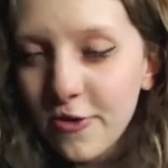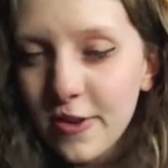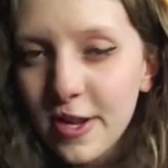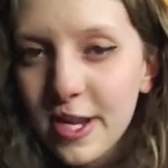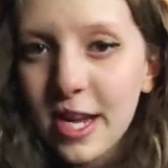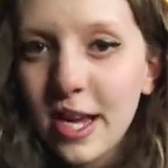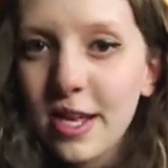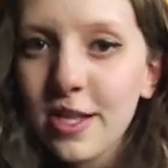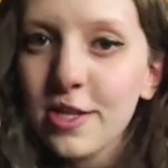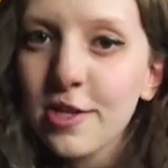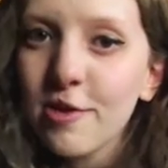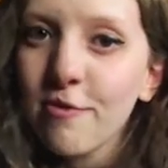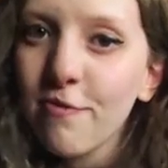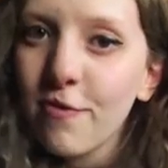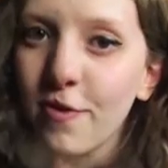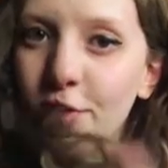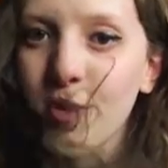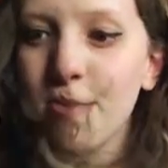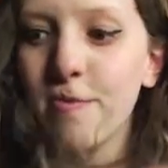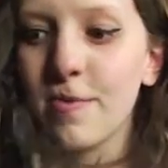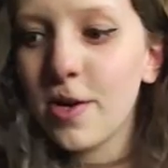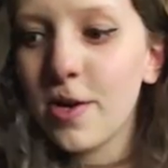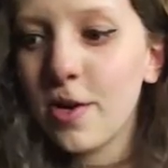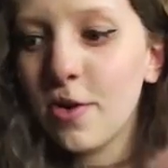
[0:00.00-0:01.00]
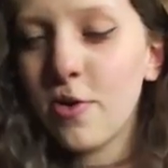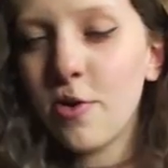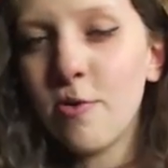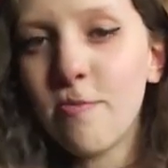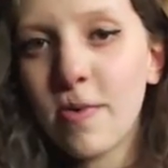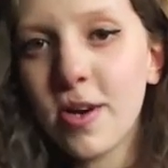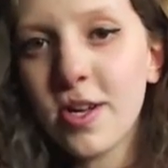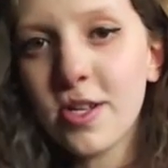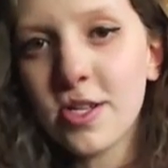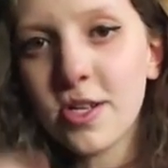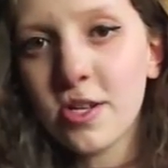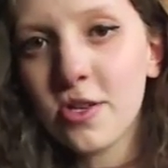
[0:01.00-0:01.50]
forget to to follow me on all
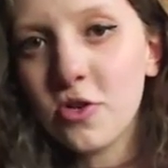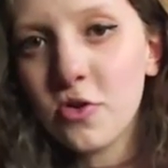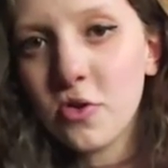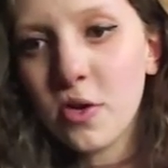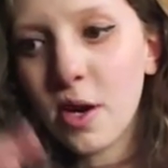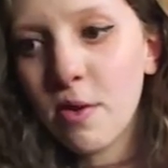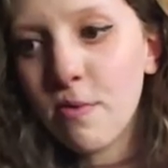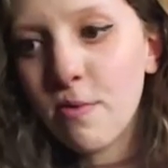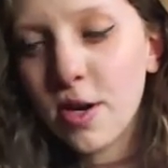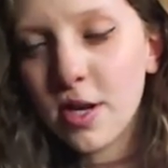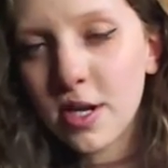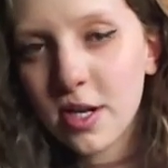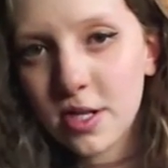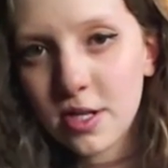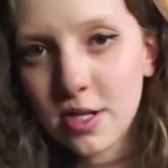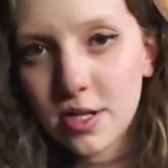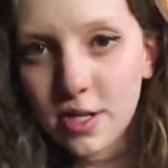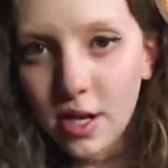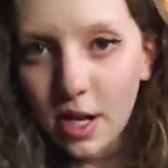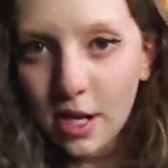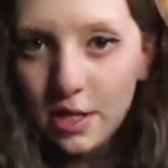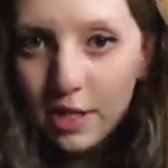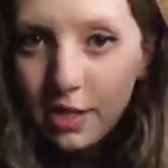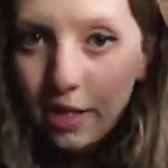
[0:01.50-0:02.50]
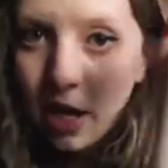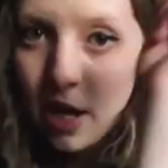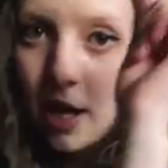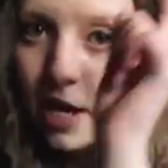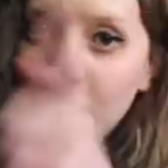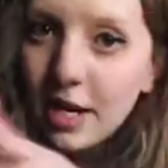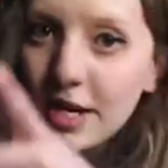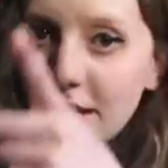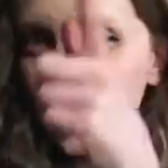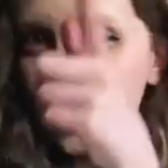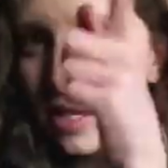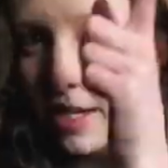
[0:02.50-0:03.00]
my social networking sites
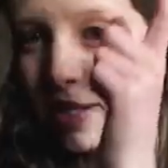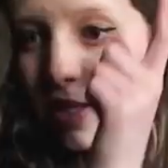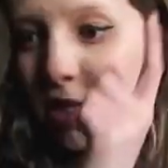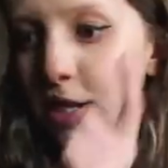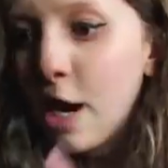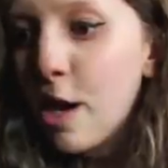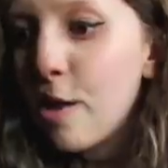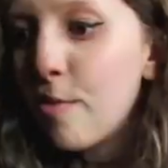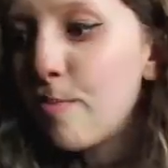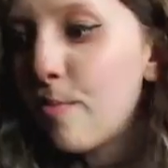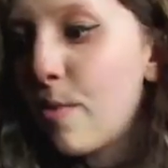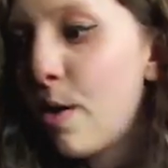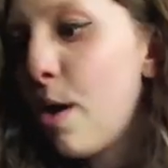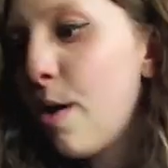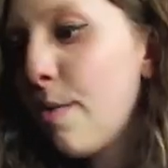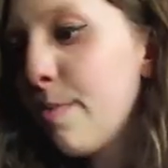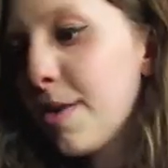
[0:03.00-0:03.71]
in the down bar,